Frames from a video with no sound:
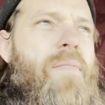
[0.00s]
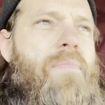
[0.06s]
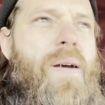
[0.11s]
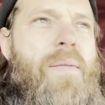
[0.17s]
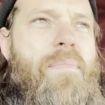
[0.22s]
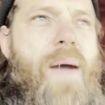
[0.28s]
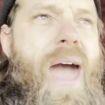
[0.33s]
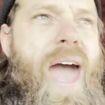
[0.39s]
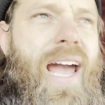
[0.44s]

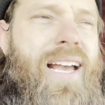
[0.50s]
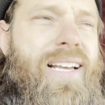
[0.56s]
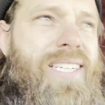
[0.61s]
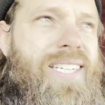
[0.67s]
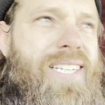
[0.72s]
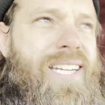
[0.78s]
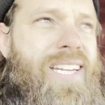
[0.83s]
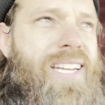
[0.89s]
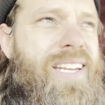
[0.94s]
my
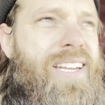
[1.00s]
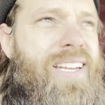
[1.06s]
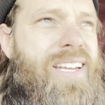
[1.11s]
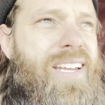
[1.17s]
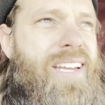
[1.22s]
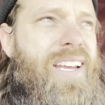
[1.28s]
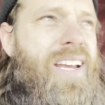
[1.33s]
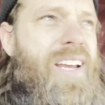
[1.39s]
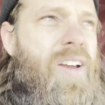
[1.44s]
max
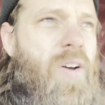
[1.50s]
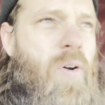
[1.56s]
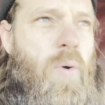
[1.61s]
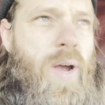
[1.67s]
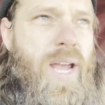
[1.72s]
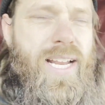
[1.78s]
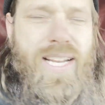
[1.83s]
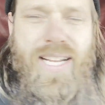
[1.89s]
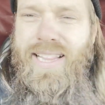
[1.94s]

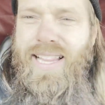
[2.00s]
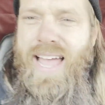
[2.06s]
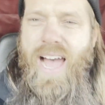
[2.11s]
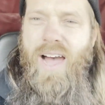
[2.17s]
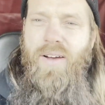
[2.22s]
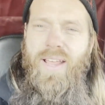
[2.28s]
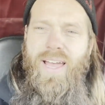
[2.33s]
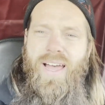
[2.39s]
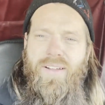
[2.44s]
weight
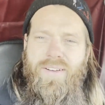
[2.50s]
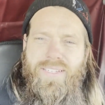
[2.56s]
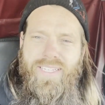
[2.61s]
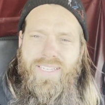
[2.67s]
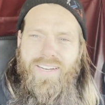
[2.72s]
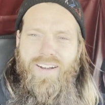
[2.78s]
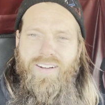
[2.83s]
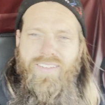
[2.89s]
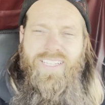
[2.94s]
allowed out
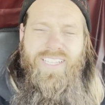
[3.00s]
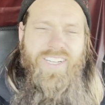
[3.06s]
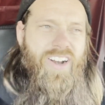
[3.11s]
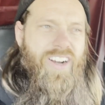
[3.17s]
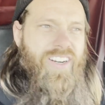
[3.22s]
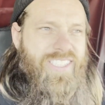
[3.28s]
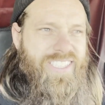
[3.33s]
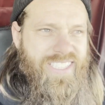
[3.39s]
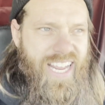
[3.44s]
in
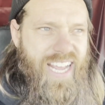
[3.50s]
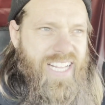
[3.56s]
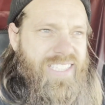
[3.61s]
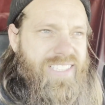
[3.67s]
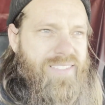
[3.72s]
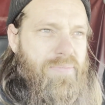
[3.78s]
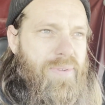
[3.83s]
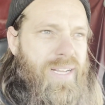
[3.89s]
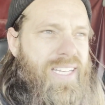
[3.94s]
our
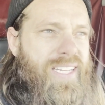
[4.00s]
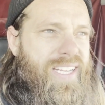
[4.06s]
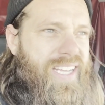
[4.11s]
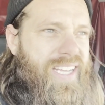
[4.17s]
states, but